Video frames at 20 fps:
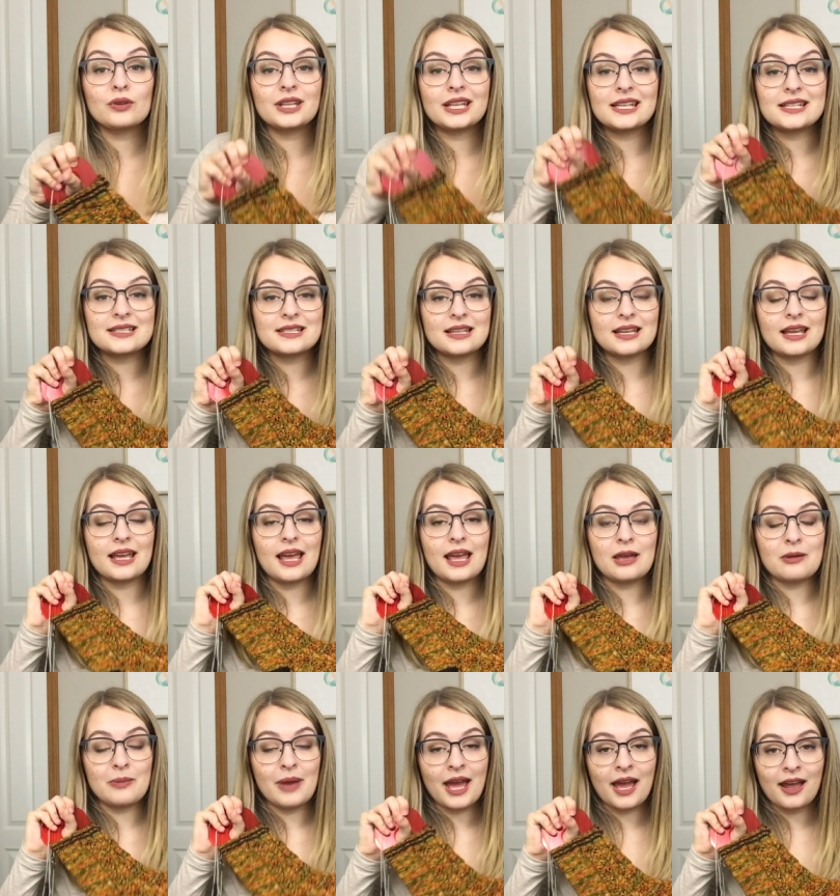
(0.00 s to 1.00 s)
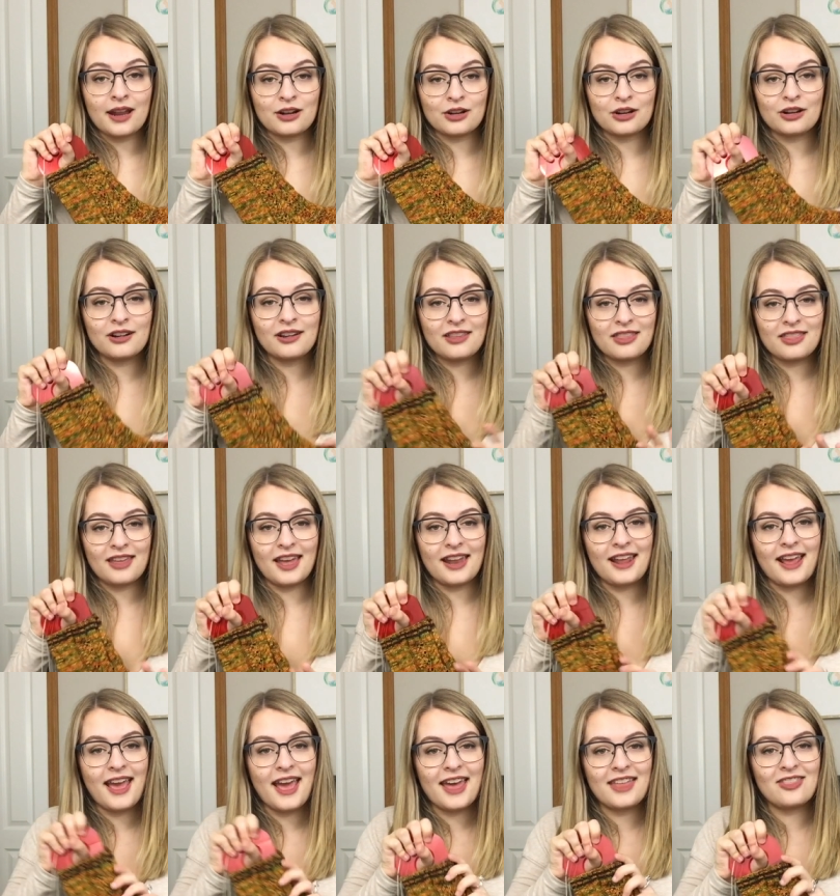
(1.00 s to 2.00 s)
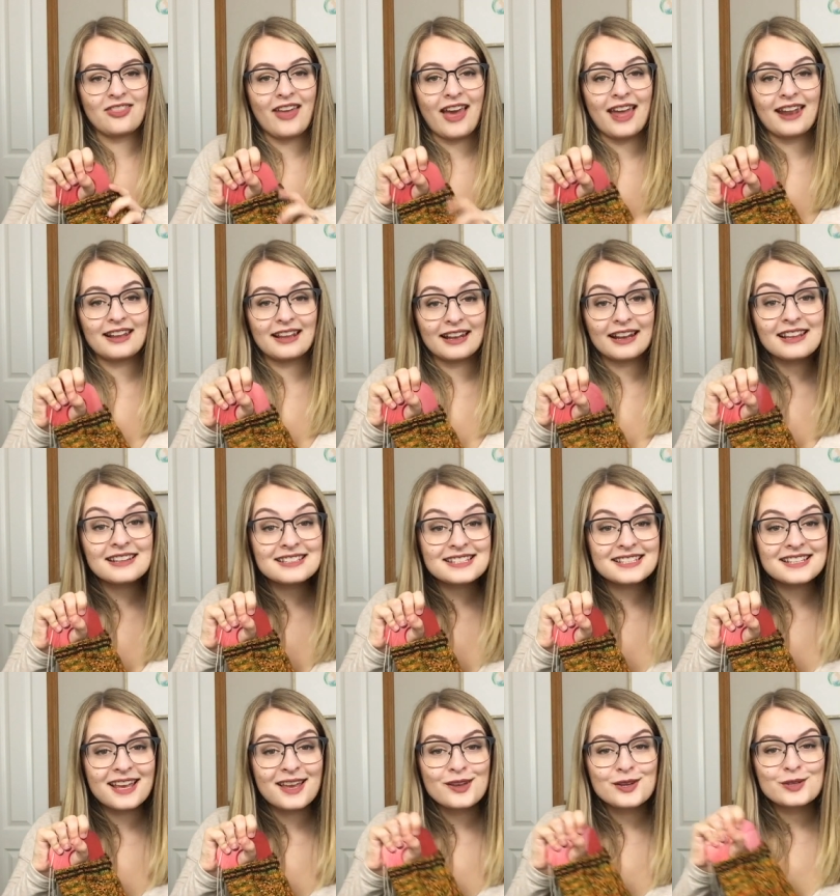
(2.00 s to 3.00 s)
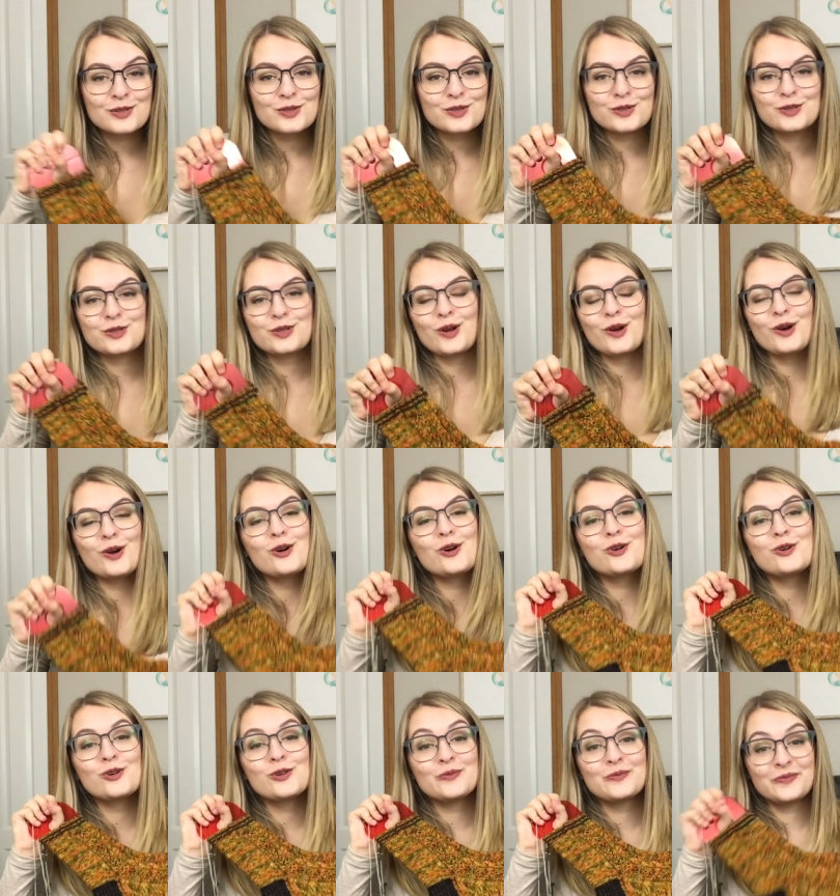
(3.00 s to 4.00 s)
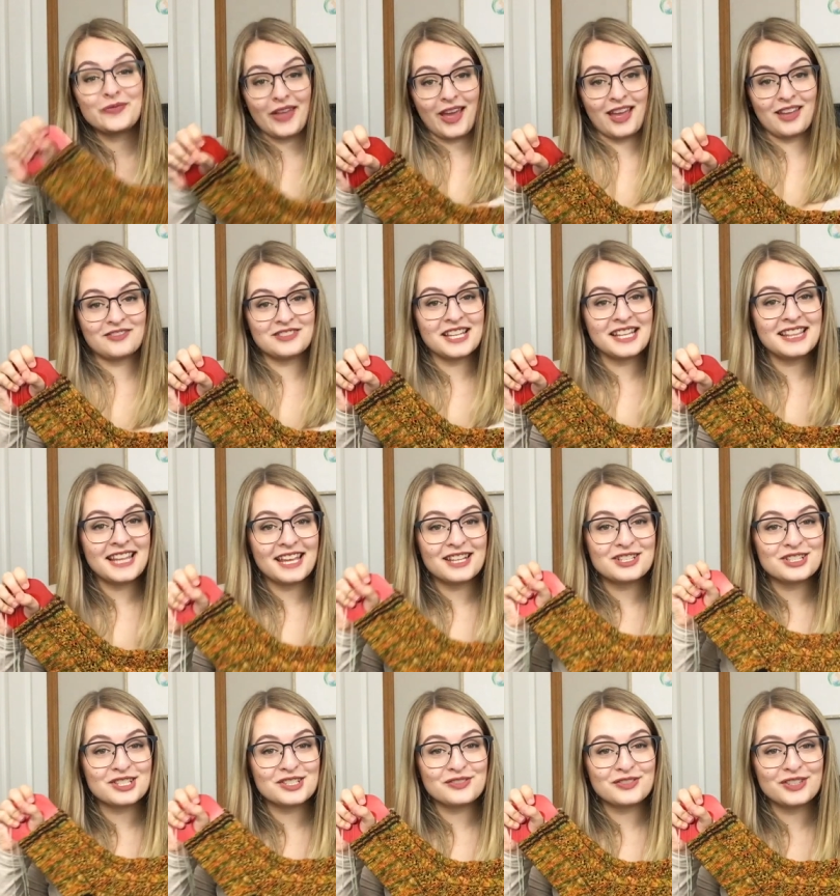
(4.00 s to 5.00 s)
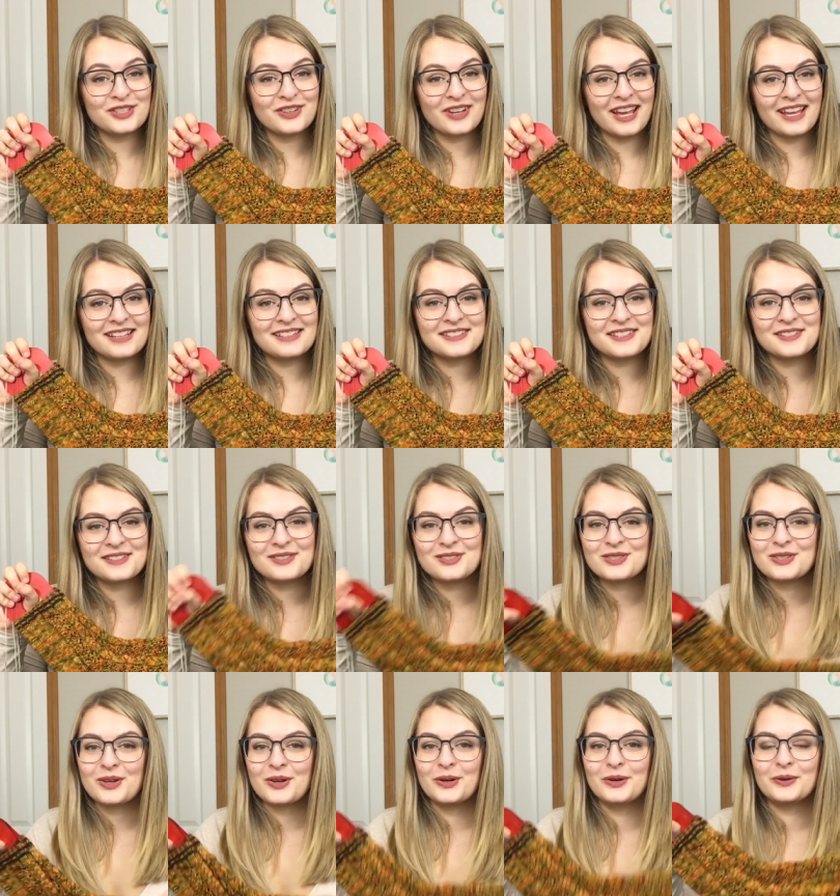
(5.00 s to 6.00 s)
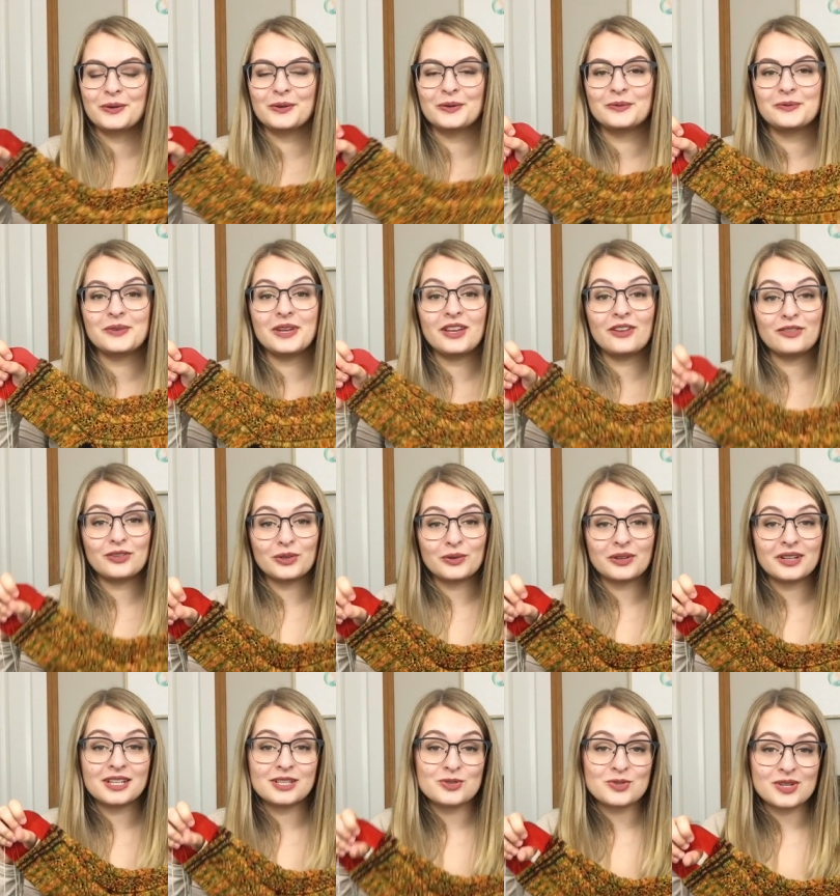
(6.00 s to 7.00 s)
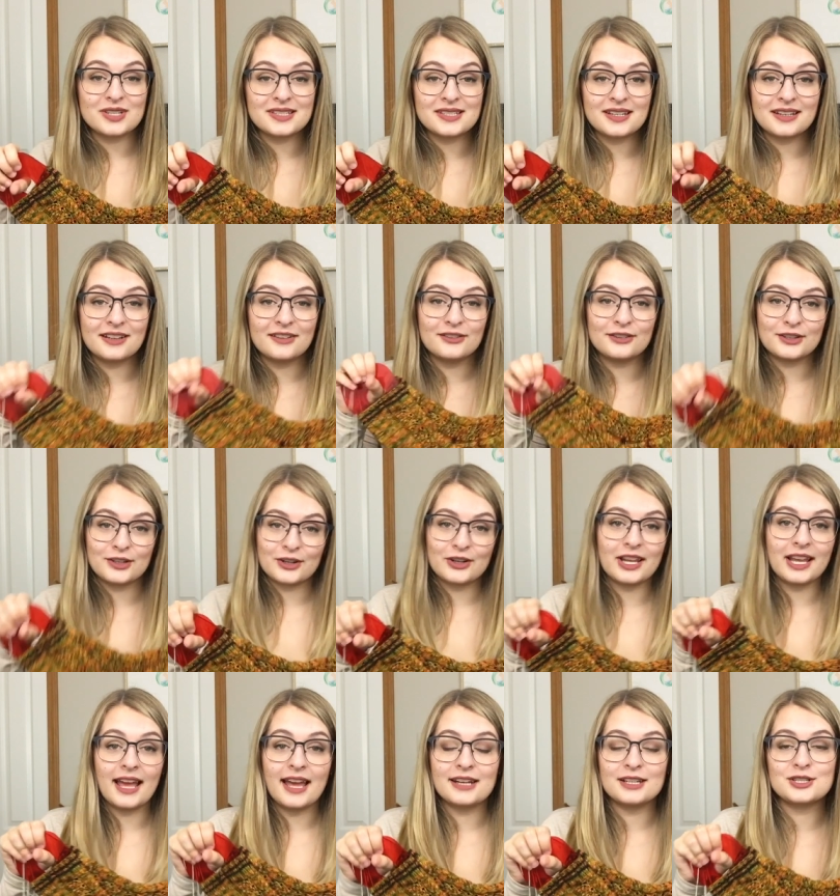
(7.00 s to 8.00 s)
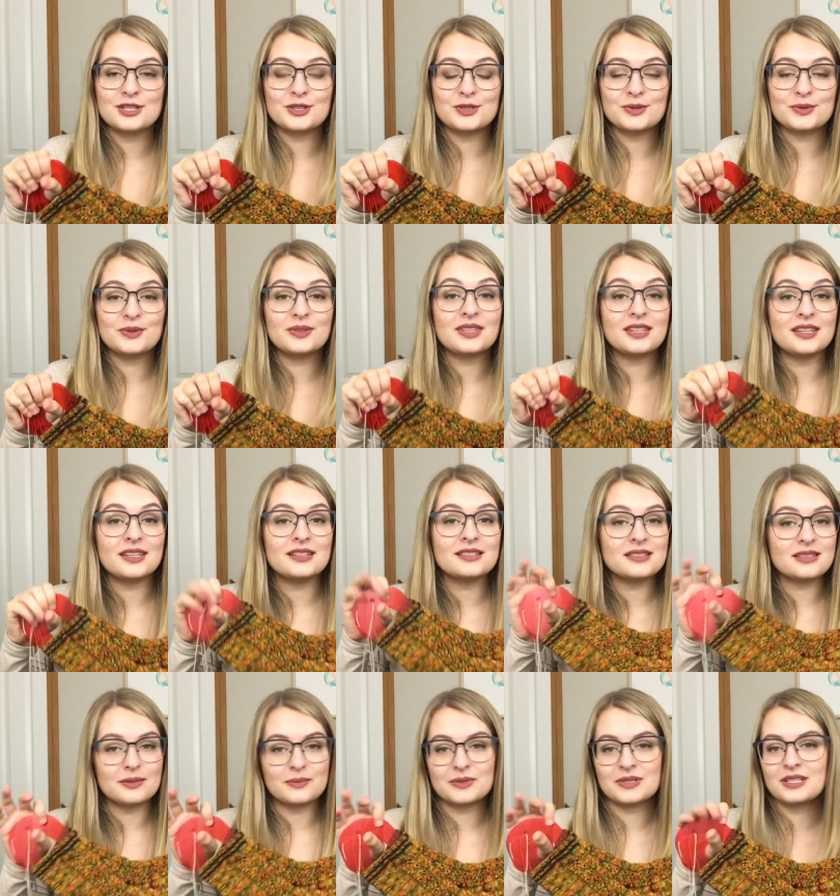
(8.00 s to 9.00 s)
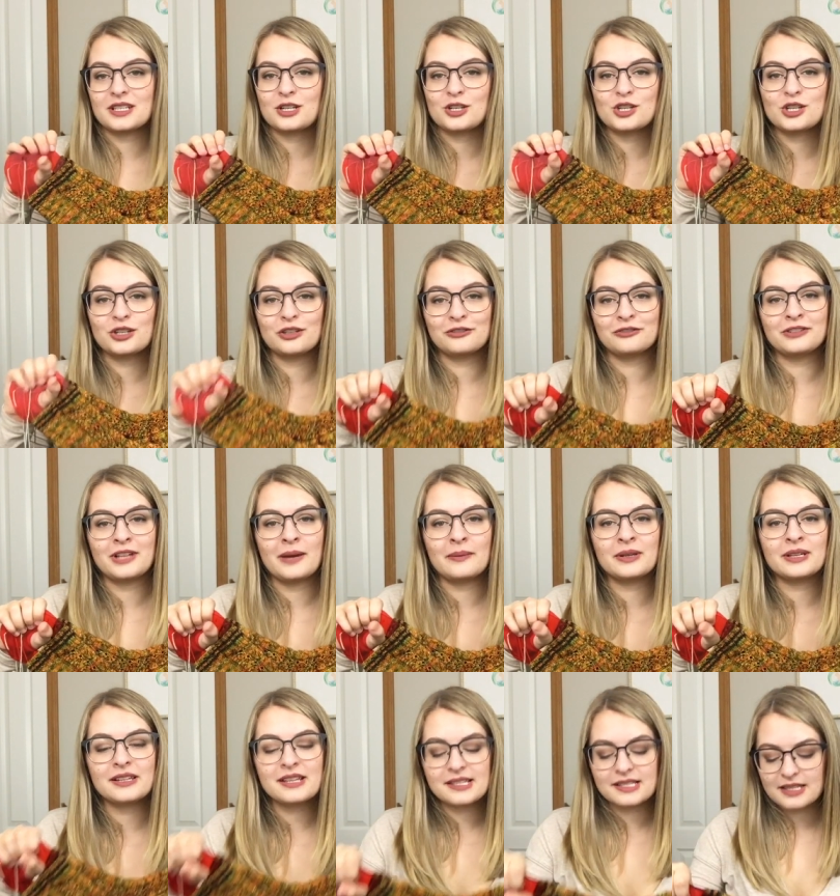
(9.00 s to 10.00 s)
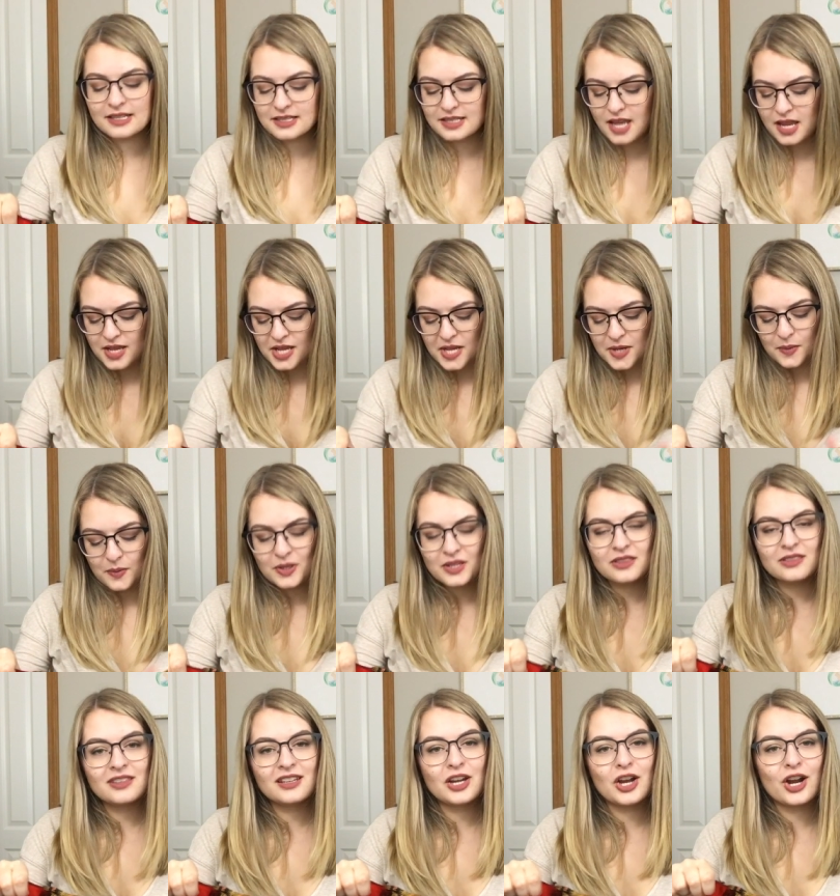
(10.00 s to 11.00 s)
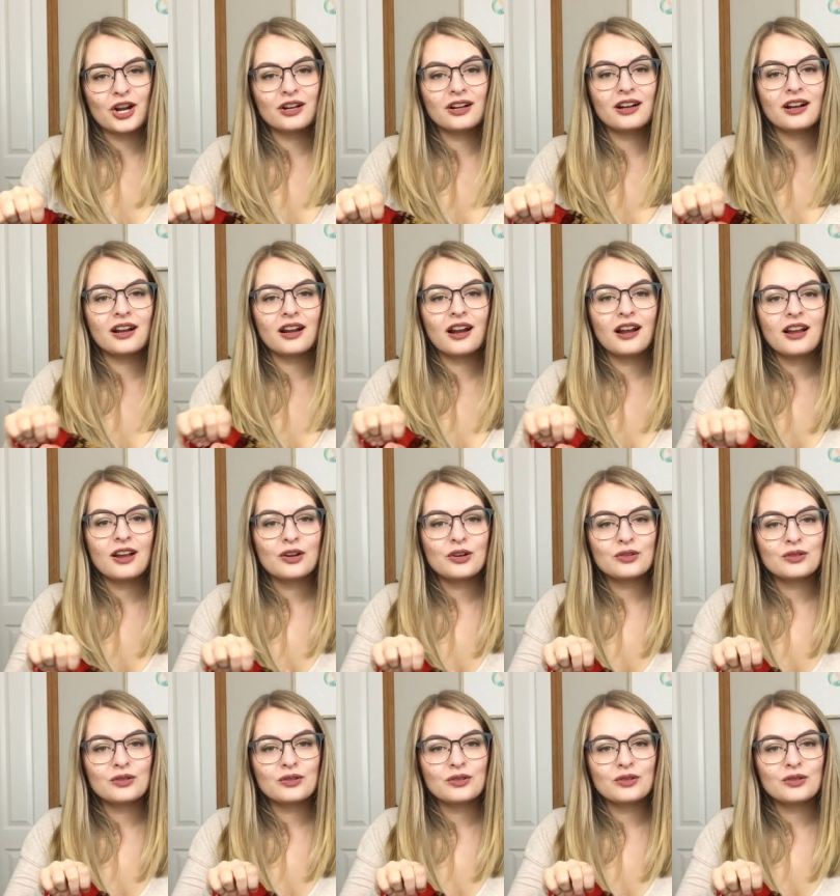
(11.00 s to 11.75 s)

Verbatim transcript: releasing a pattern that had that in it, so I have done that just for you guys. So if you were interested in learning how to do the slip stitch heel flap and gusset with the garter